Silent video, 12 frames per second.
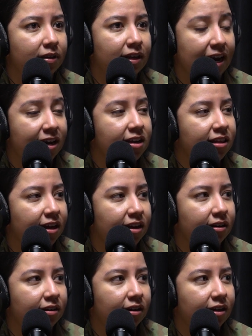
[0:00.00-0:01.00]
gaining
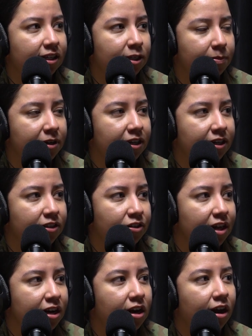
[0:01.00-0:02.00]
that experience
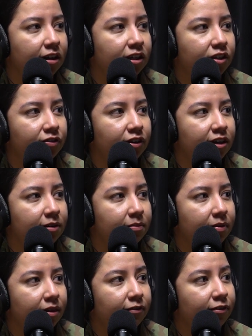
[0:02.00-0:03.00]
or that knowledge
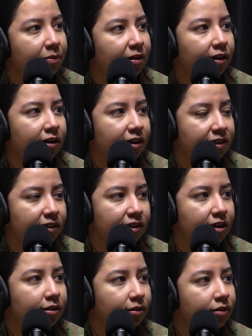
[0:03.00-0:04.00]
from their
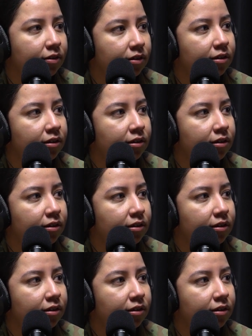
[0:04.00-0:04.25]
NCOs.